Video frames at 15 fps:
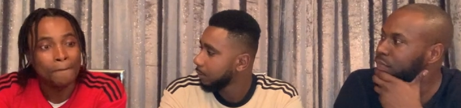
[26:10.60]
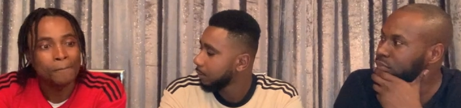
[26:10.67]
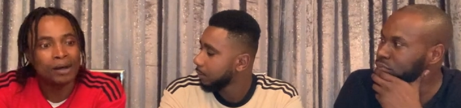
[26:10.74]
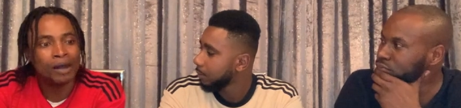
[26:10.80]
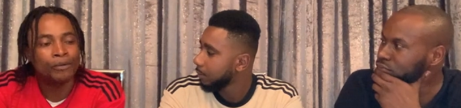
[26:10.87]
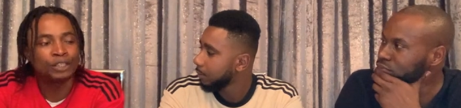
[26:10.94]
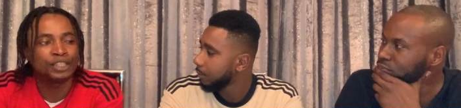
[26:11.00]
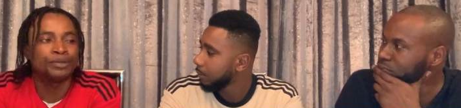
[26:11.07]
Speaker 1: but
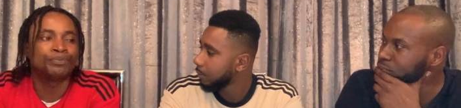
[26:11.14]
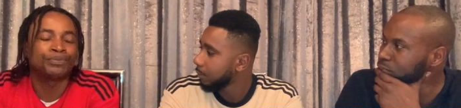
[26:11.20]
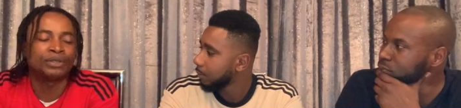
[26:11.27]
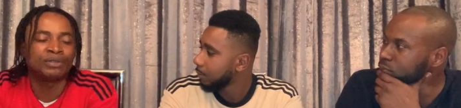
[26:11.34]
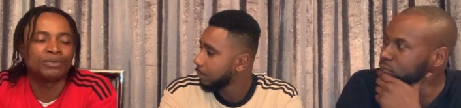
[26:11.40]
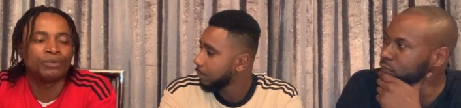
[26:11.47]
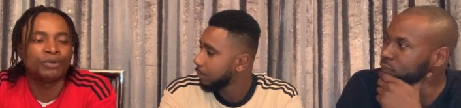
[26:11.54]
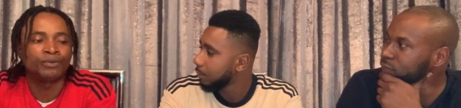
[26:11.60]
I was
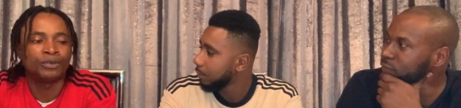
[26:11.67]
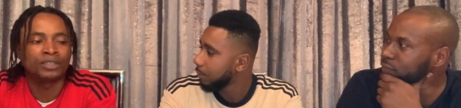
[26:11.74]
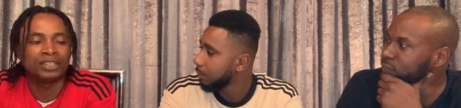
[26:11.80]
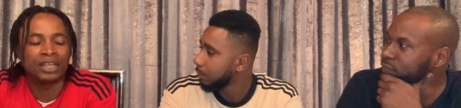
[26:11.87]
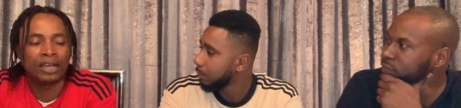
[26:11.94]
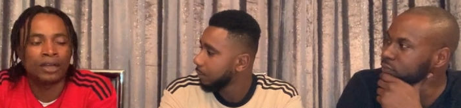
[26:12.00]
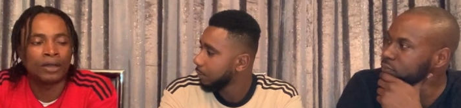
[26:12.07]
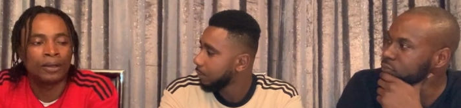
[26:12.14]
impressed for
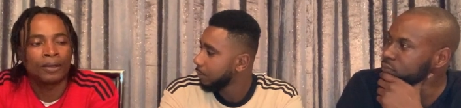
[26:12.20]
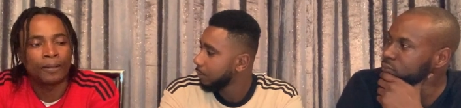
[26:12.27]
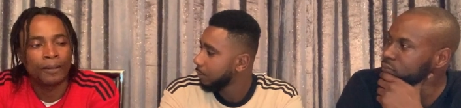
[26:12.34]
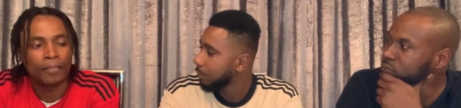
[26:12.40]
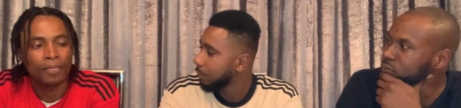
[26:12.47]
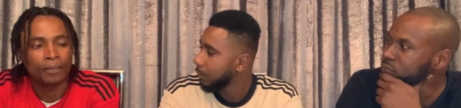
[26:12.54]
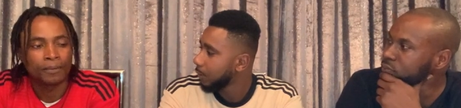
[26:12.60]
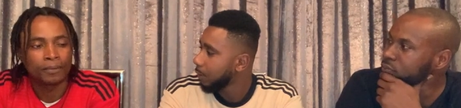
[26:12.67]
Zaha
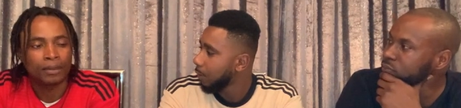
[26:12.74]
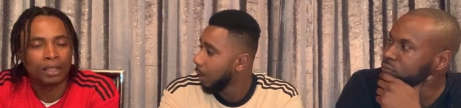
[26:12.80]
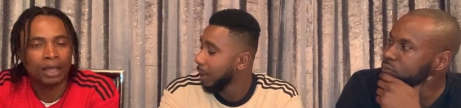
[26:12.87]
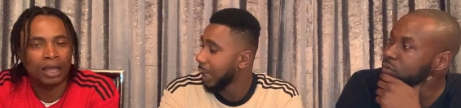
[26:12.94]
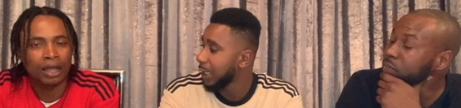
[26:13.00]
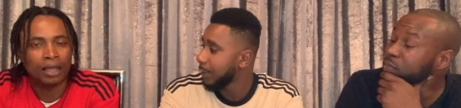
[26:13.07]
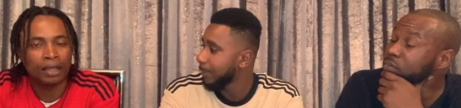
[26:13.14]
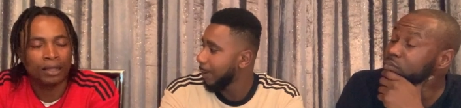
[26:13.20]

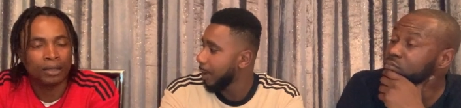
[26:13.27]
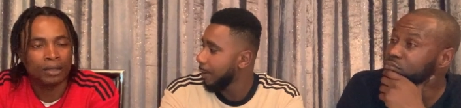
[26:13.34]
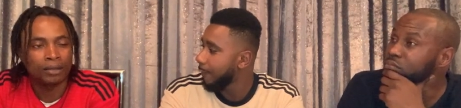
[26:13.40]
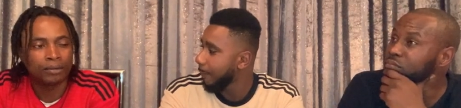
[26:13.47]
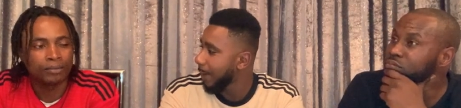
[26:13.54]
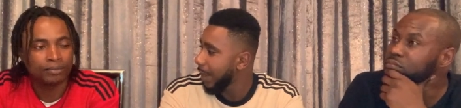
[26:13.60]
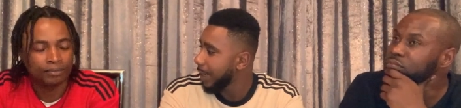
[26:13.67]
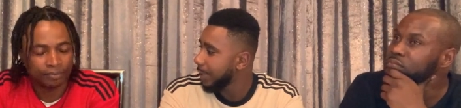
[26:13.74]
against
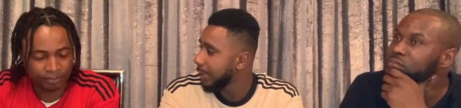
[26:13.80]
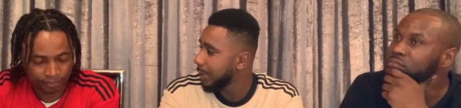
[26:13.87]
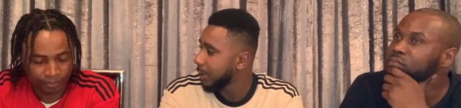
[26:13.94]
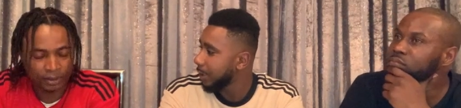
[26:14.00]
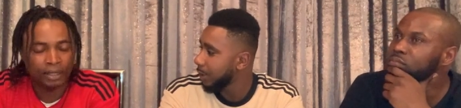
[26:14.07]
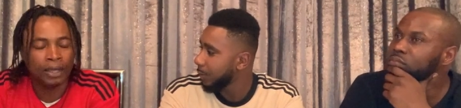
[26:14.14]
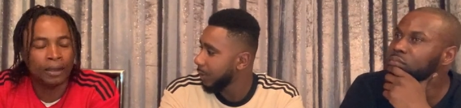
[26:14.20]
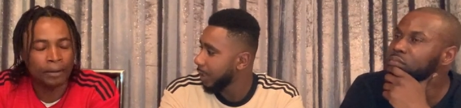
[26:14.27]
Ooh. Palace
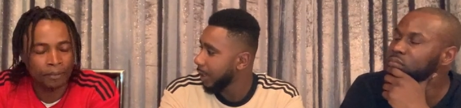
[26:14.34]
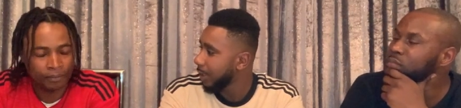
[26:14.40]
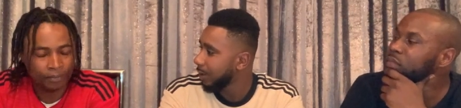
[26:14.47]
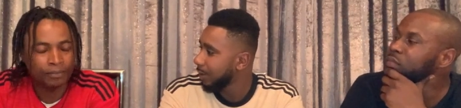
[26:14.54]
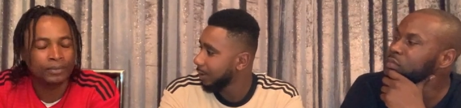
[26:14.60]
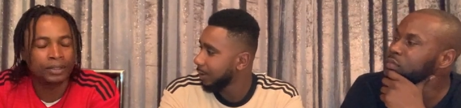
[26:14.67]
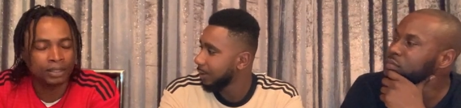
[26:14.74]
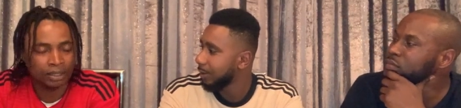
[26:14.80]
this yeah. weekend.
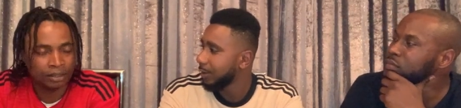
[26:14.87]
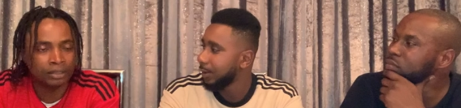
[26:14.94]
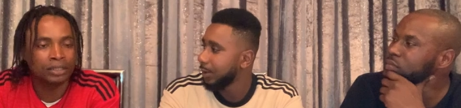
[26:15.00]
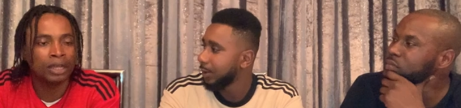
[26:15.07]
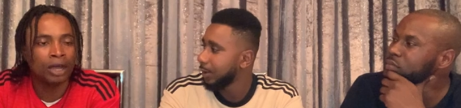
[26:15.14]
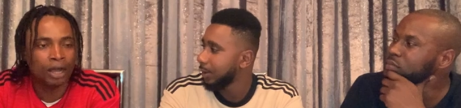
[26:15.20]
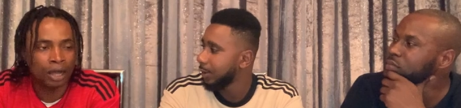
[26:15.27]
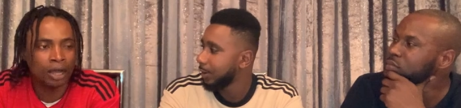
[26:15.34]
Mm -hmm.
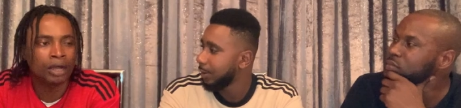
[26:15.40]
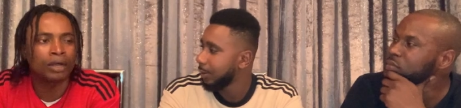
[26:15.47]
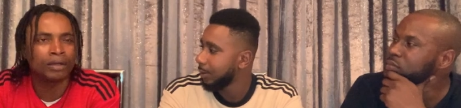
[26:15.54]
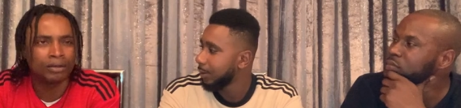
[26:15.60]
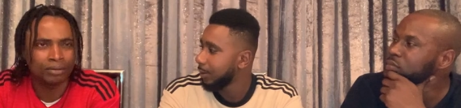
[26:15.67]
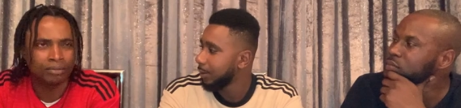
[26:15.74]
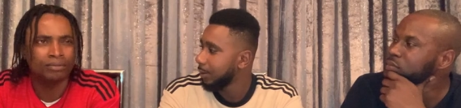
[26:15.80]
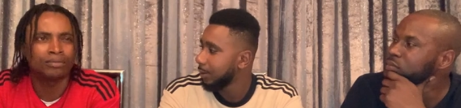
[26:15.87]
Zaha,
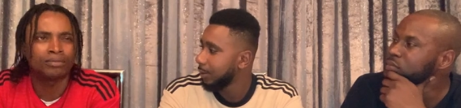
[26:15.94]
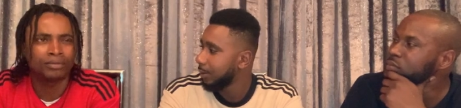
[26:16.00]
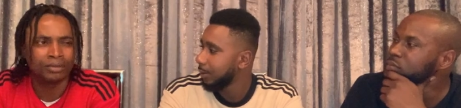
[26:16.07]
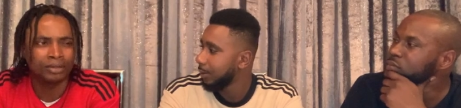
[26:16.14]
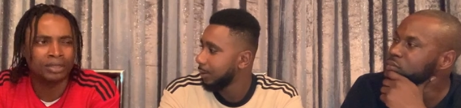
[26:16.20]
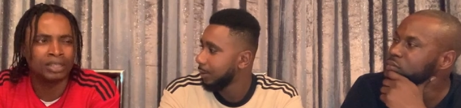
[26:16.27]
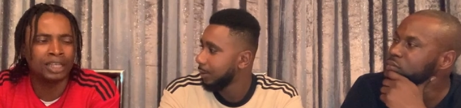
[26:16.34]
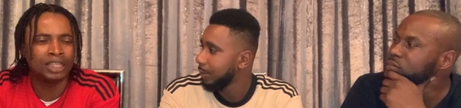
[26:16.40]

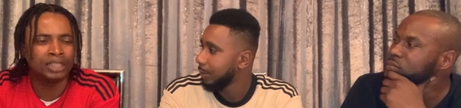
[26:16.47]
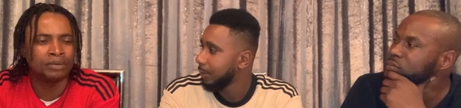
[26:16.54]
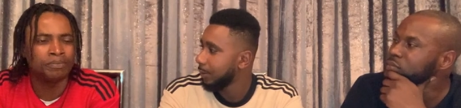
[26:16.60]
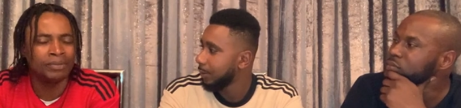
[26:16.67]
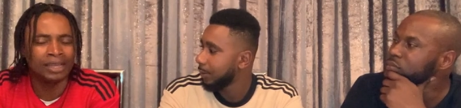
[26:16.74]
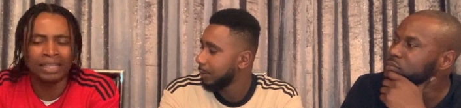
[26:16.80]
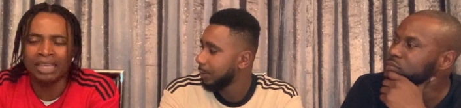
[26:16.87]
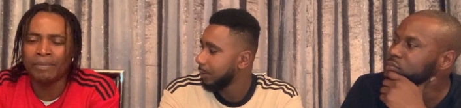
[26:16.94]
he's
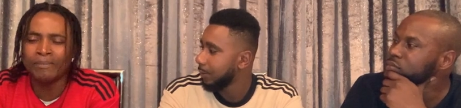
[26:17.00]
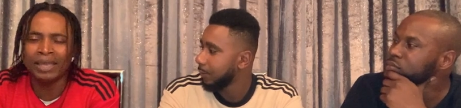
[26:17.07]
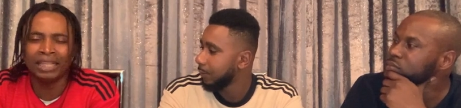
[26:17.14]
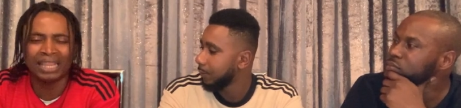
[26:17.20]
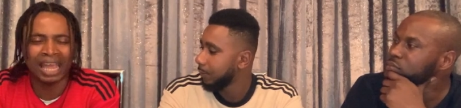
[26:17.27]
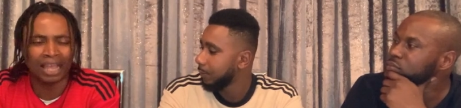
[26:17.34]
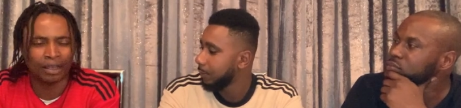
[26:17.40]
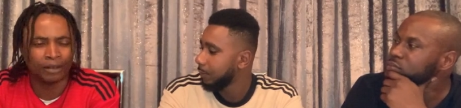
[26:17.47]
made, he made
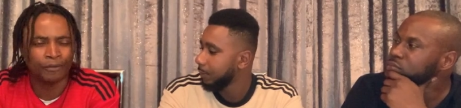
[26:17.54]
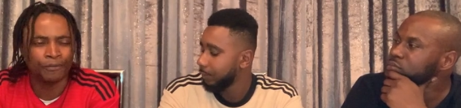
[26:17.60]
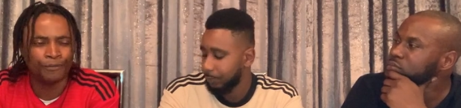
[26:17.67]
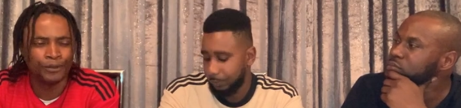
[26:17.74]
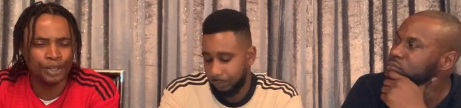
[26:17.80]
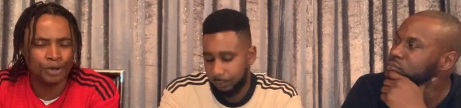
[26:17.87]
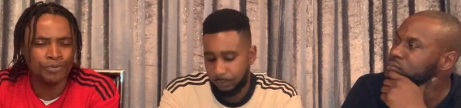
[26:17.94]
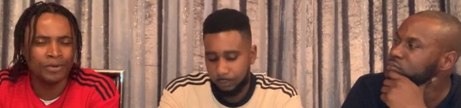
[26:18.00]
that
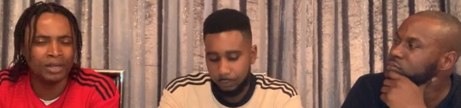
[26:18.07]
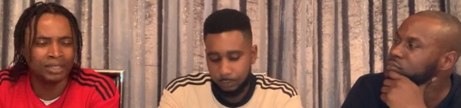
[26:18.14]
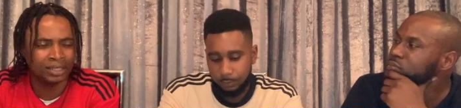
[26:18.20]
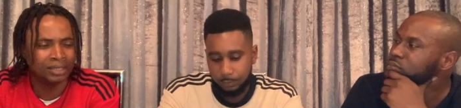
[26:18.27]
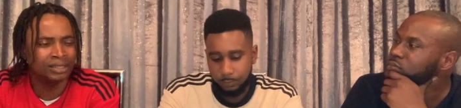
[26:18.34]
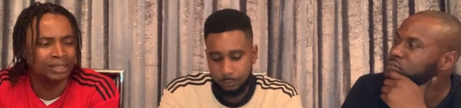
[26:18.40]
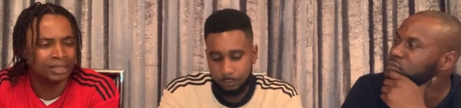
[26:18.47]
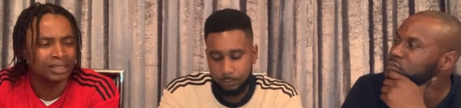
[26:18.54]
few
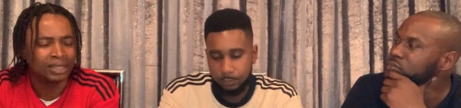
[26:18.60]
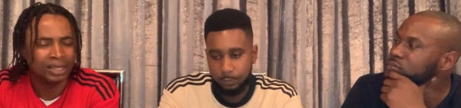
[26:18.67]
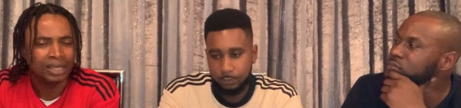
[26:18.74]
runnings